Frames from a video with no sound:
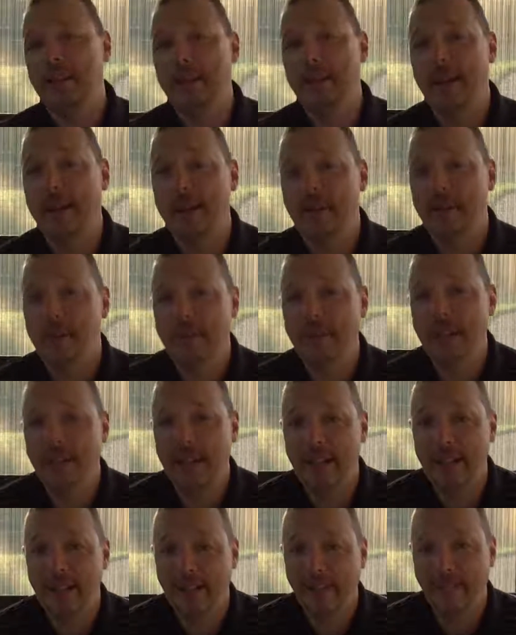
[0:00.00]
come out on the
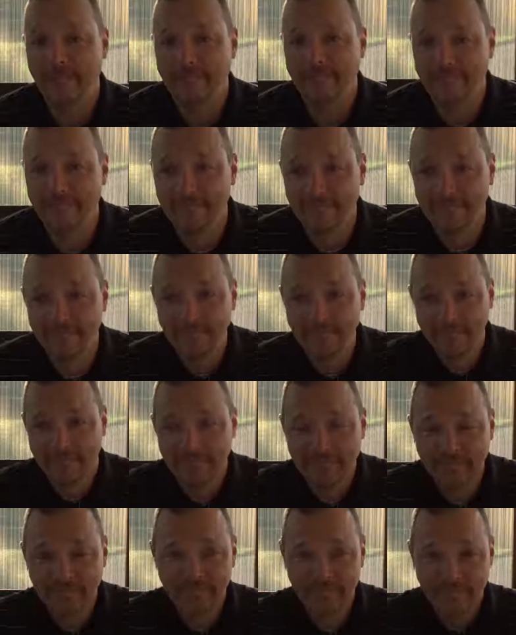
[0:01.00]
weekend?
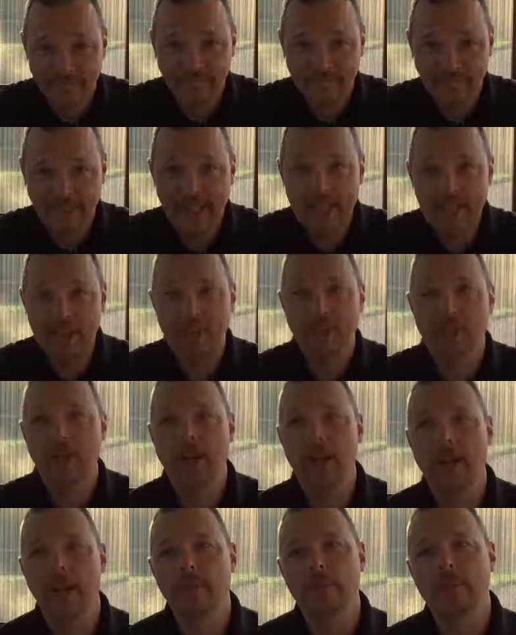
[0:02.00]

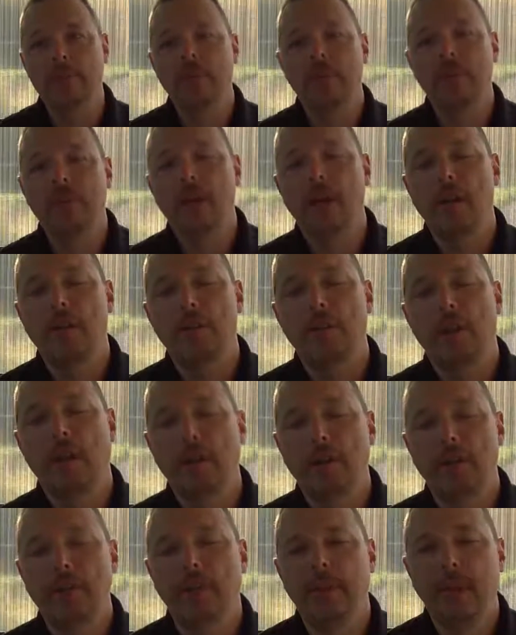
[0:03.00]
Instagram. So if you're not
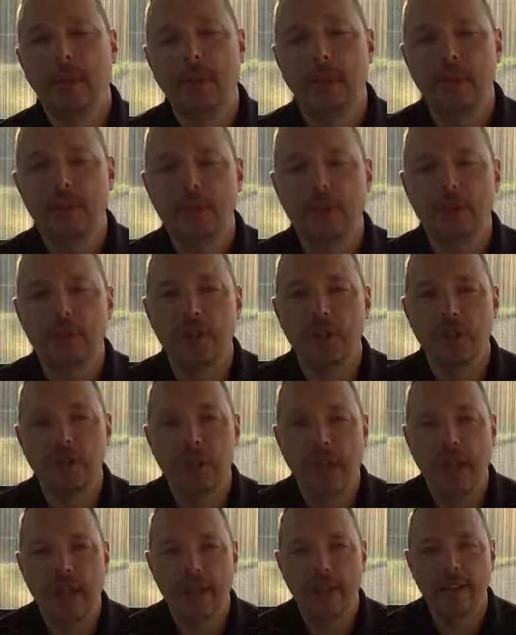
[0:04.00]
following me there, you should
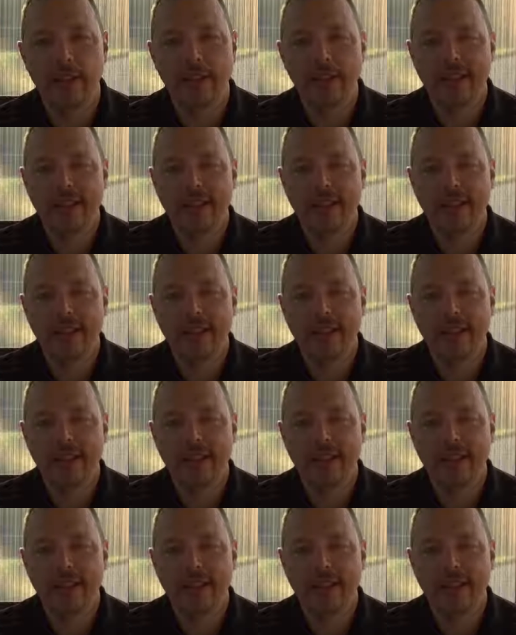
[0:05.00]
do that.